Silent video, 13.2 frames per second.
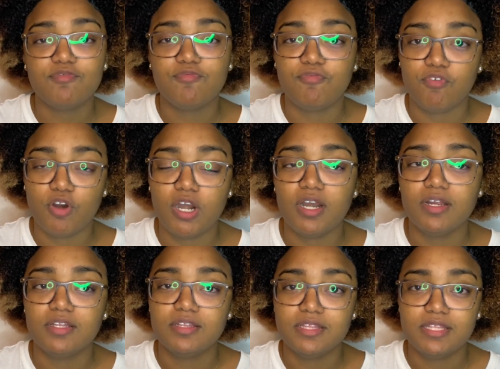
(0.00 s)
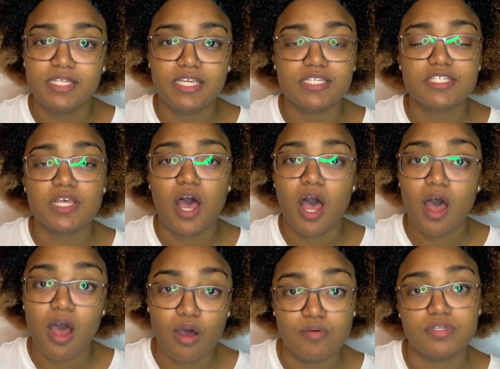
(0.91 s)
for these
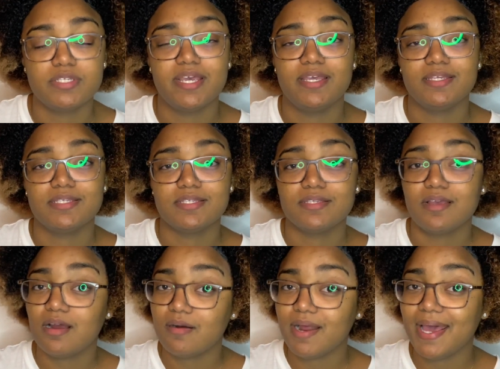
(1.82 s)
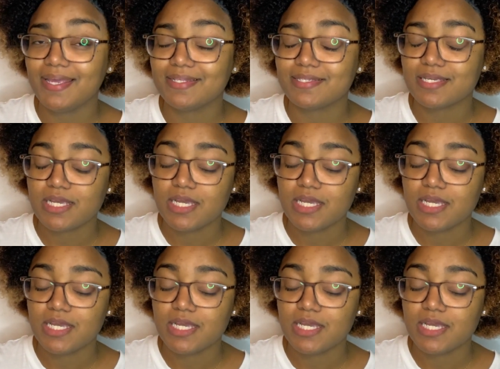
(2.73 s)
housings. Alright?